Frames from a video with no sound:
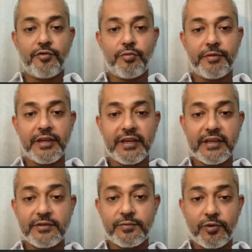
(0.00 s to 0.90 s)
opening
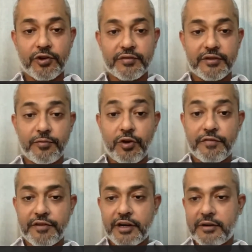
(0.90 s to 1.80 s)
his war
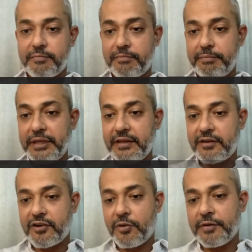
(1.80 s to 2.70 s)
front. Peak
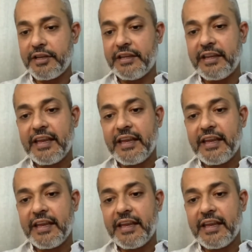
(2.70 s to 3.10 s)
comedy.